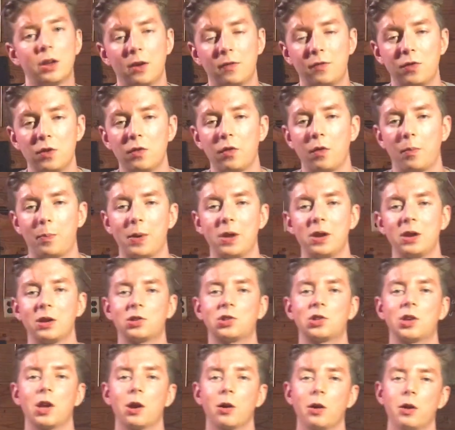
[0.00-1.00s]
if you've
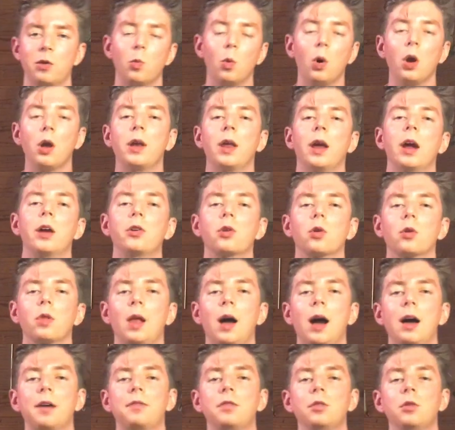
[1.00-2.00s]
appendix carried one day in your
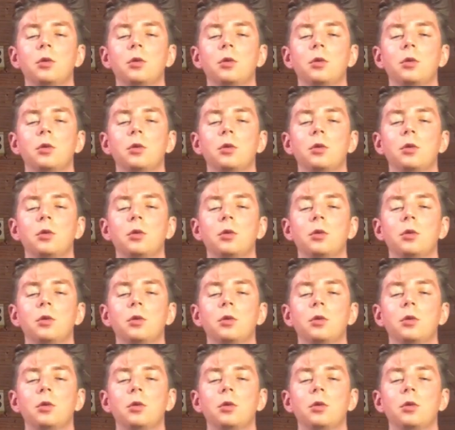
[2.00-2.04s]
life,